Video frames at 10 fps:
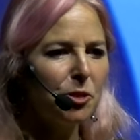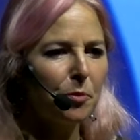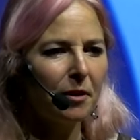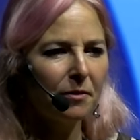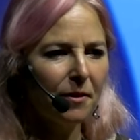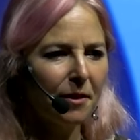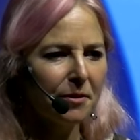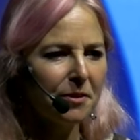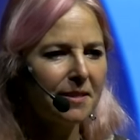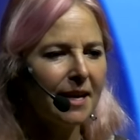
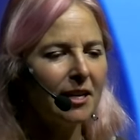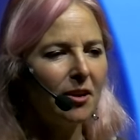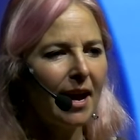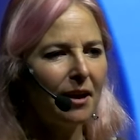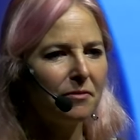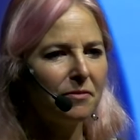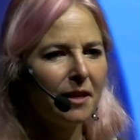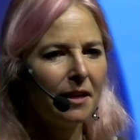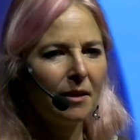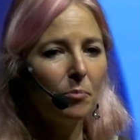profiles and you have
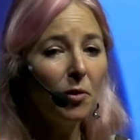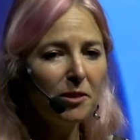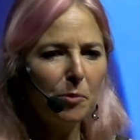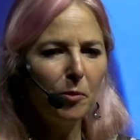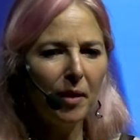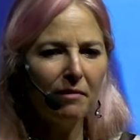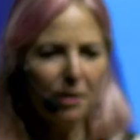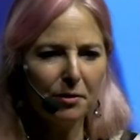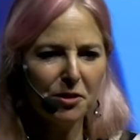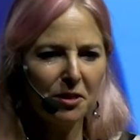multiple
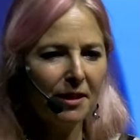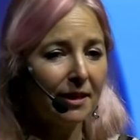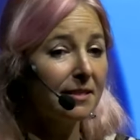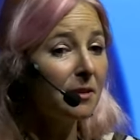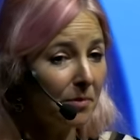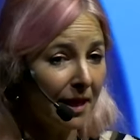burials, you think something